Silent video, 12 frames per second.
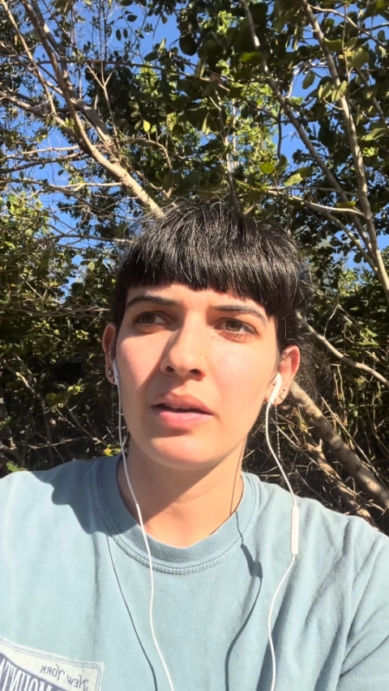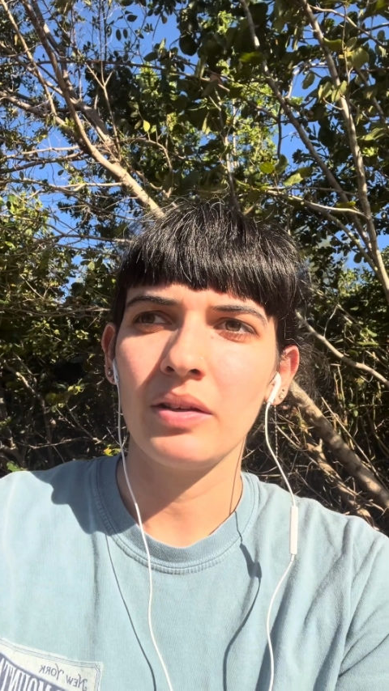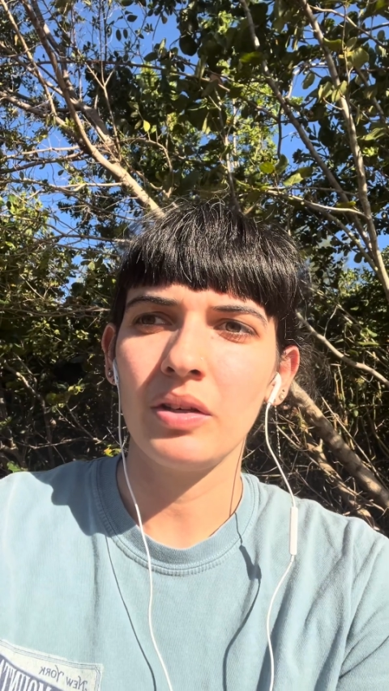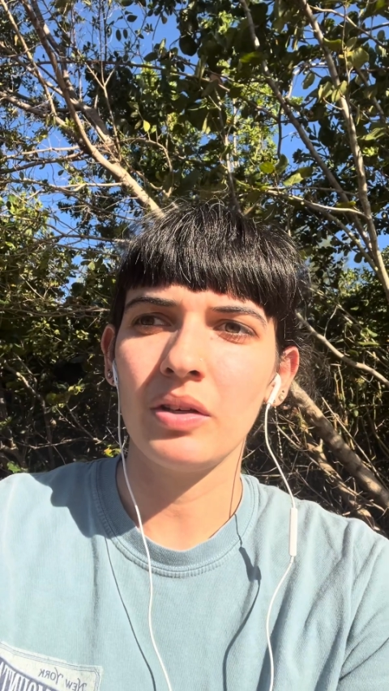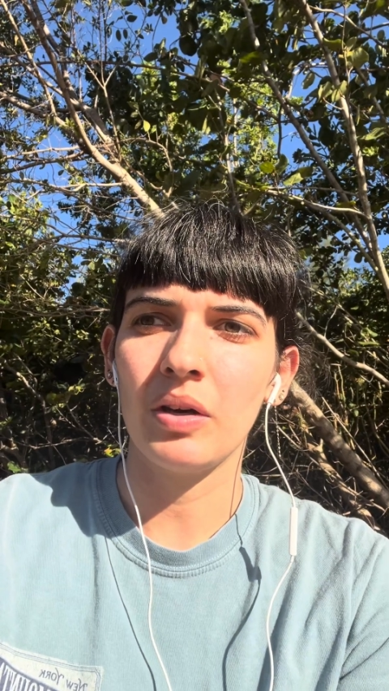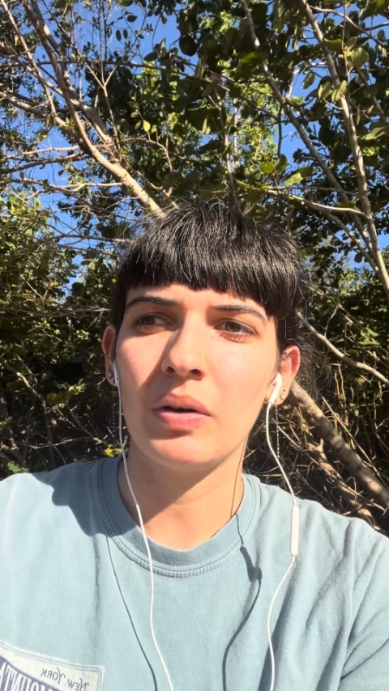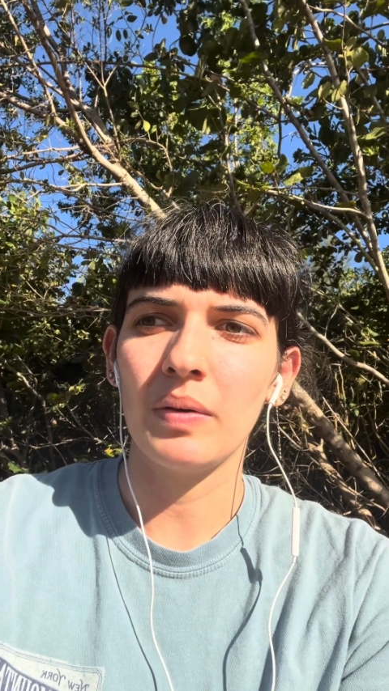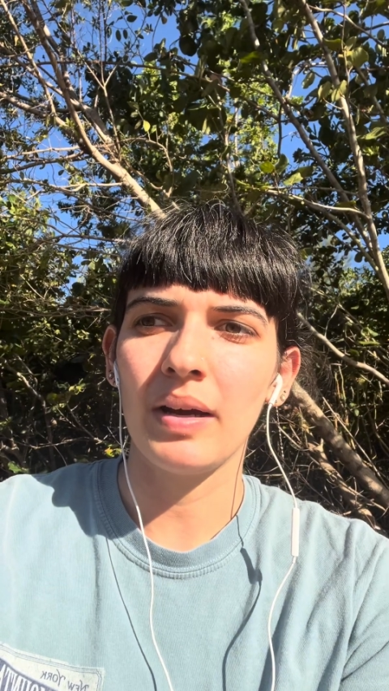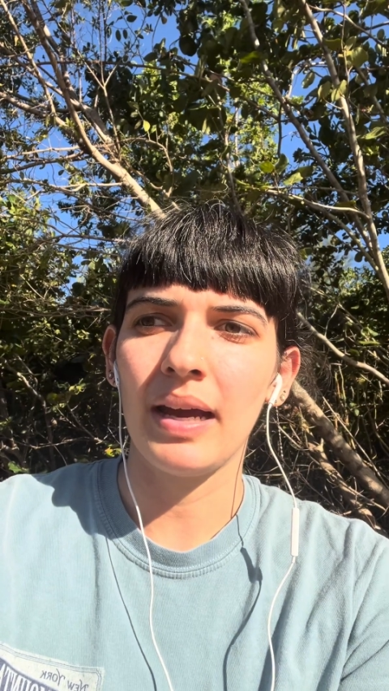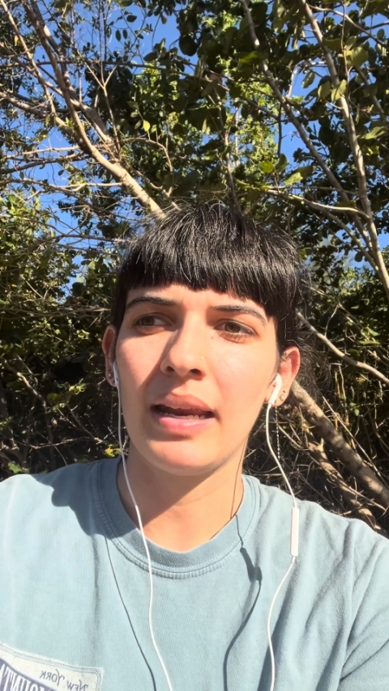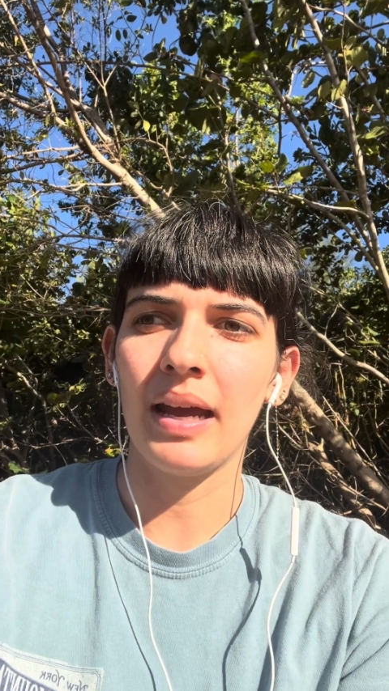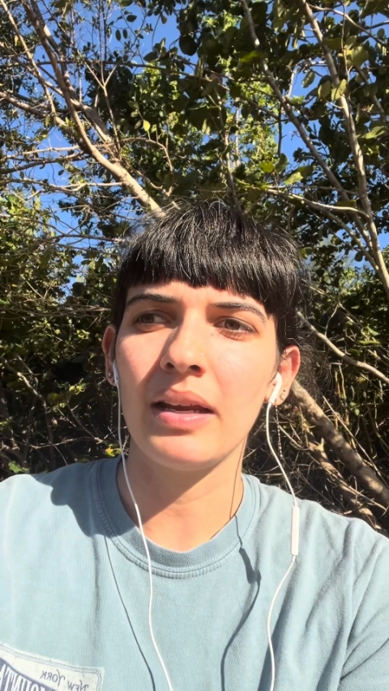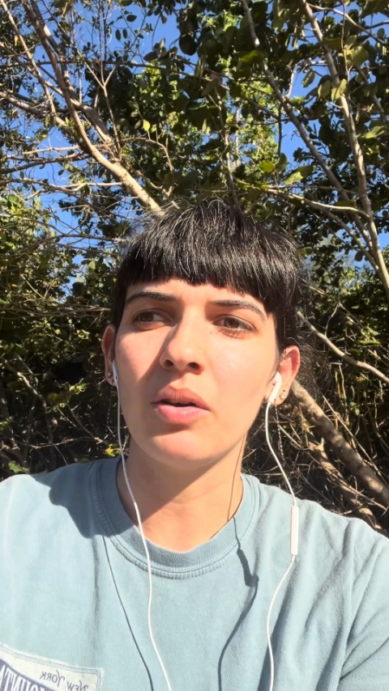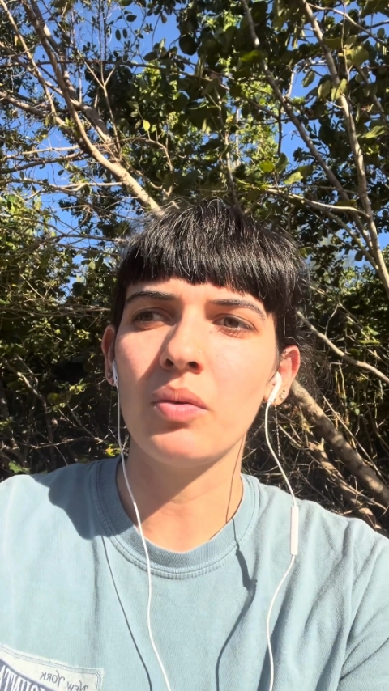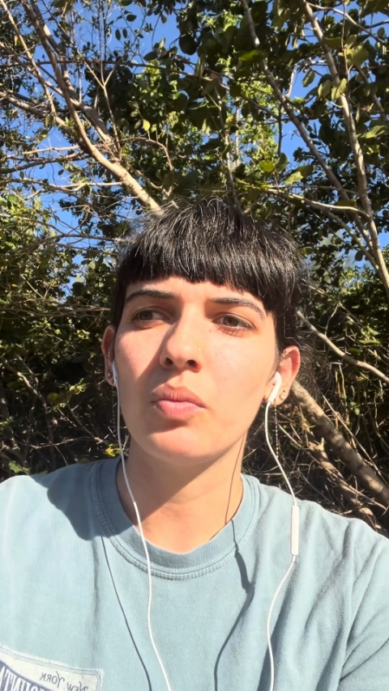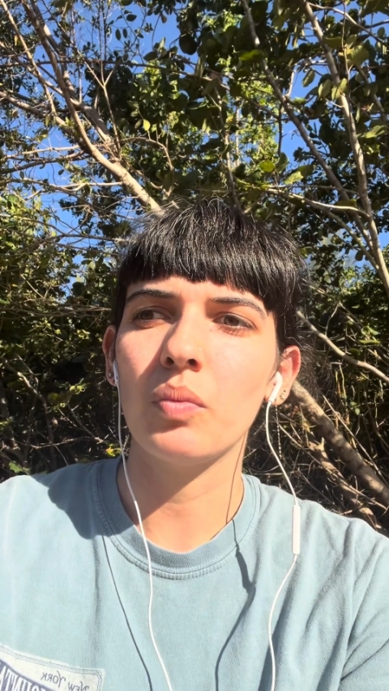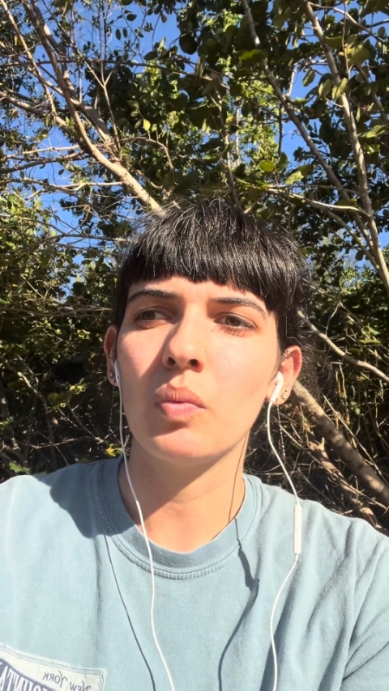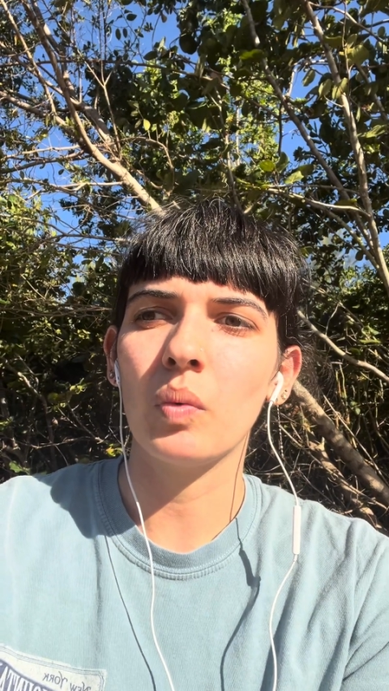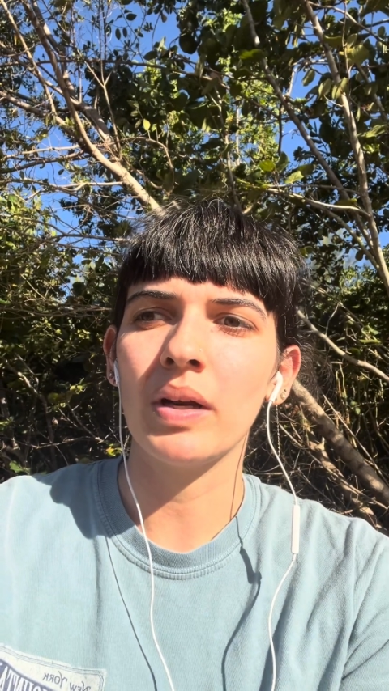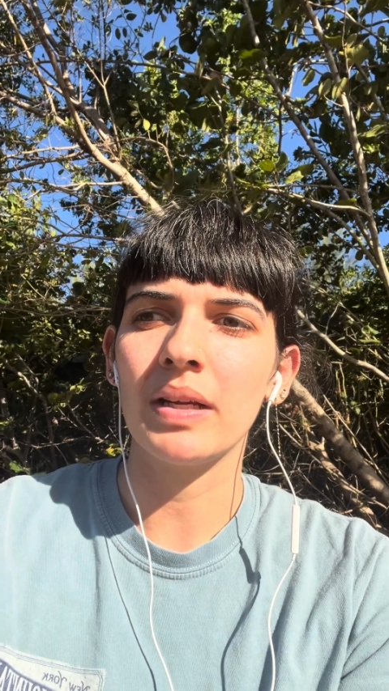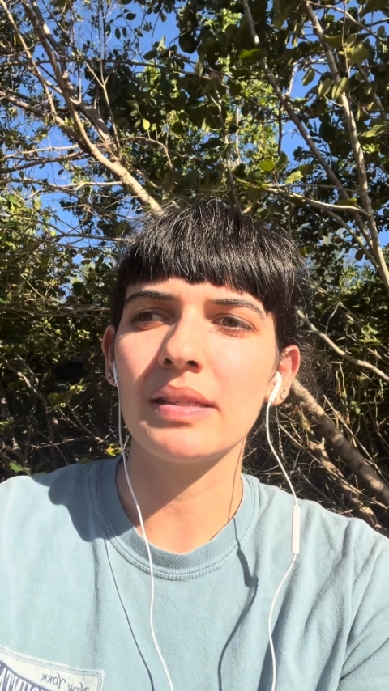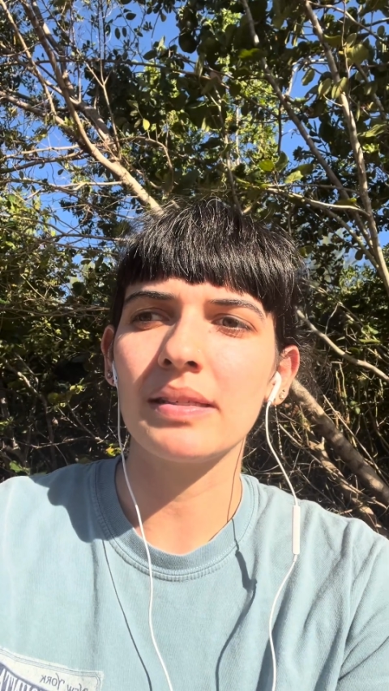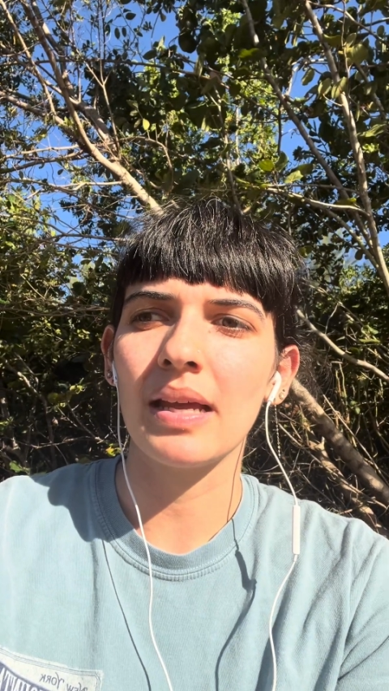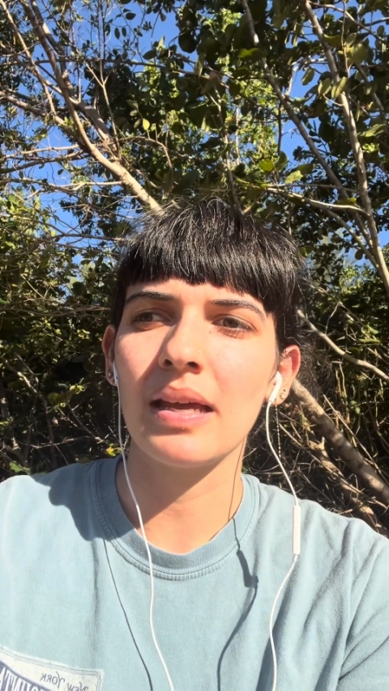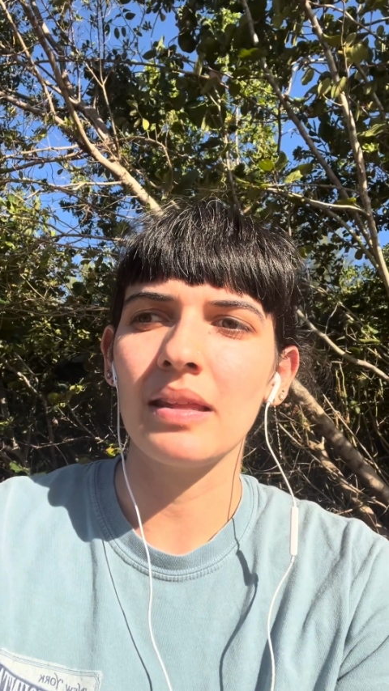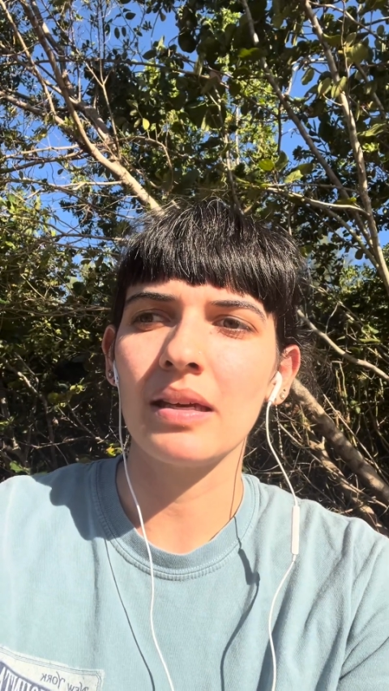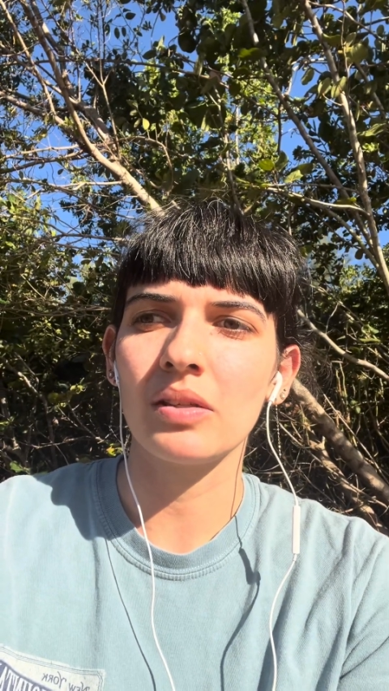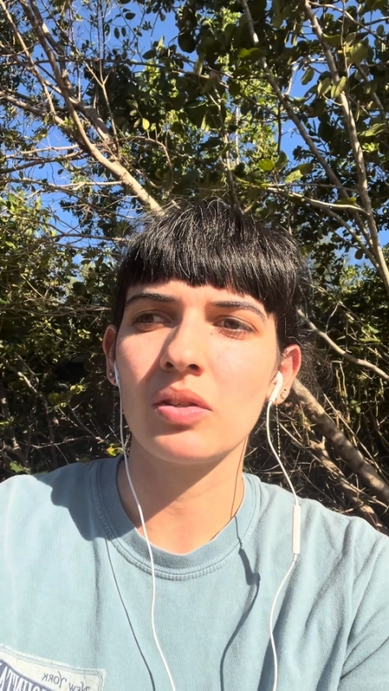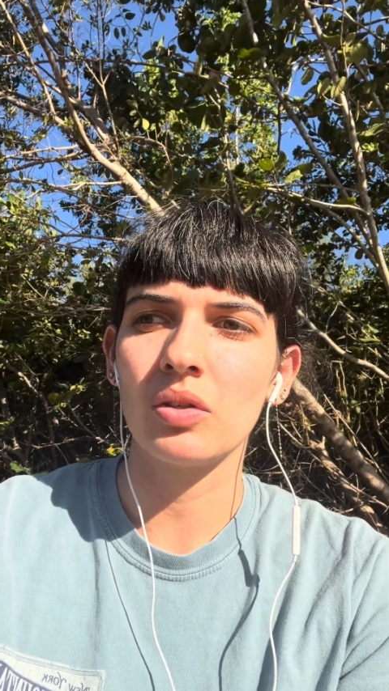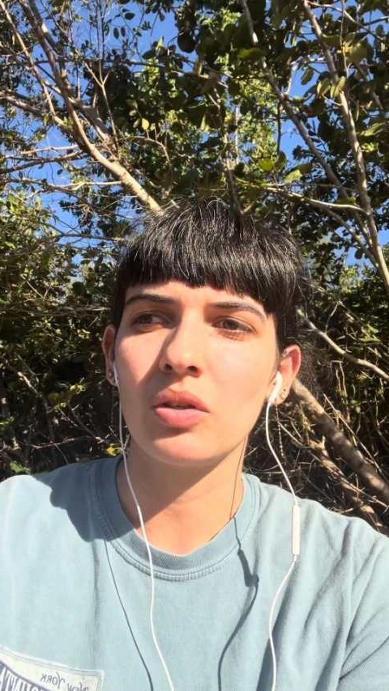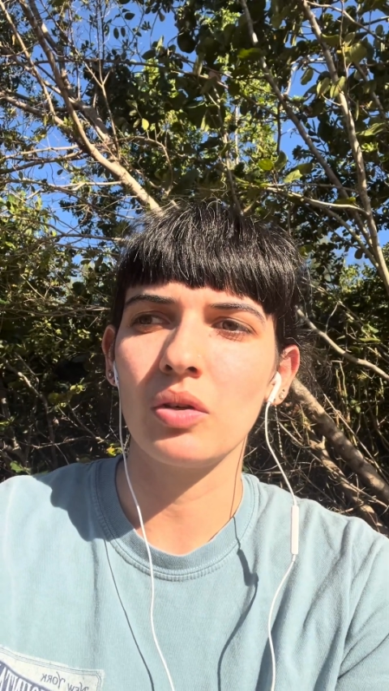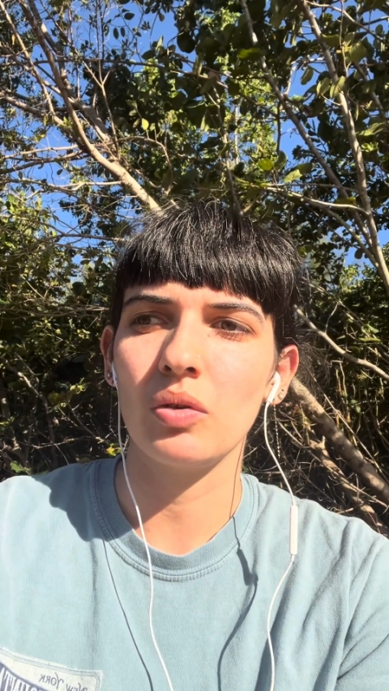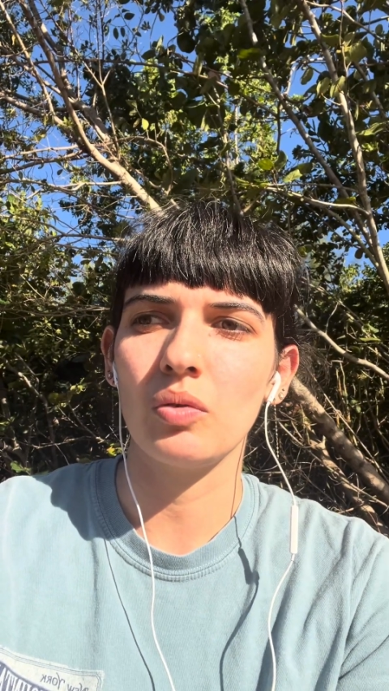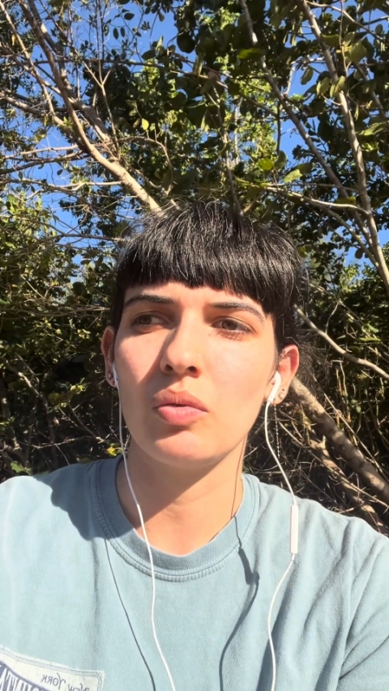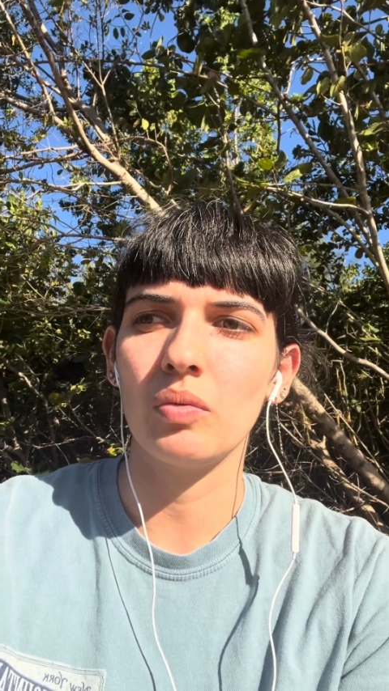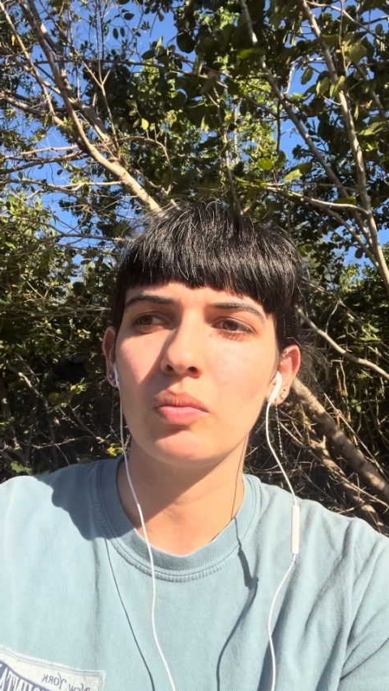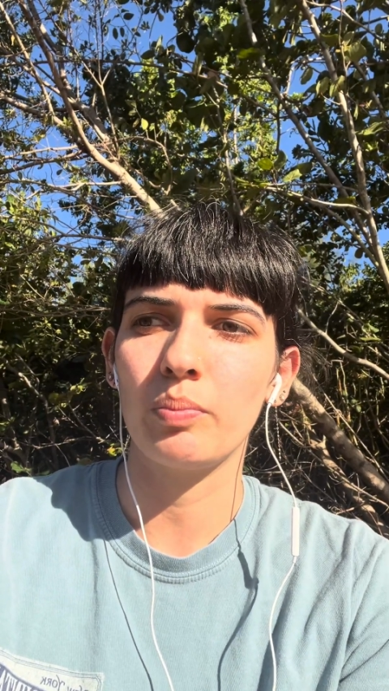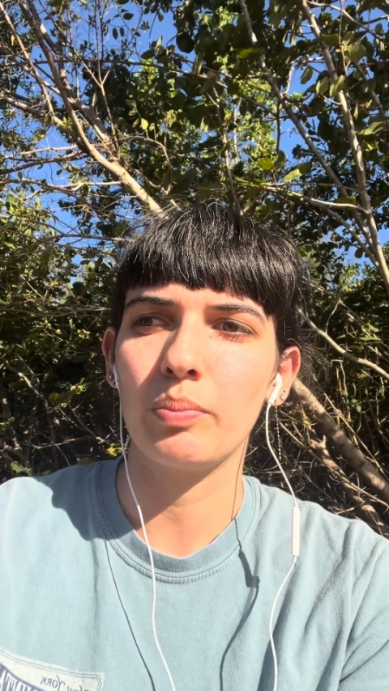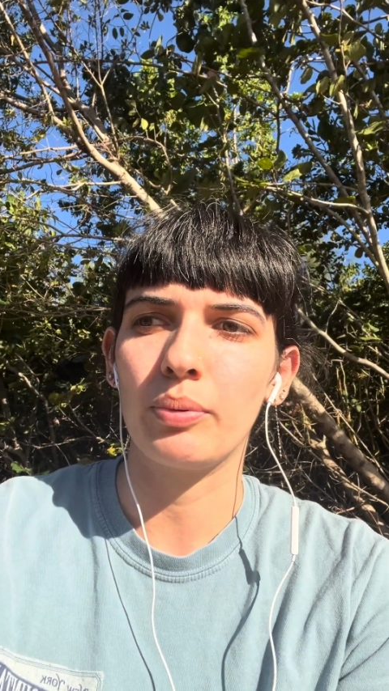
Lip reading: and I don't want to say this to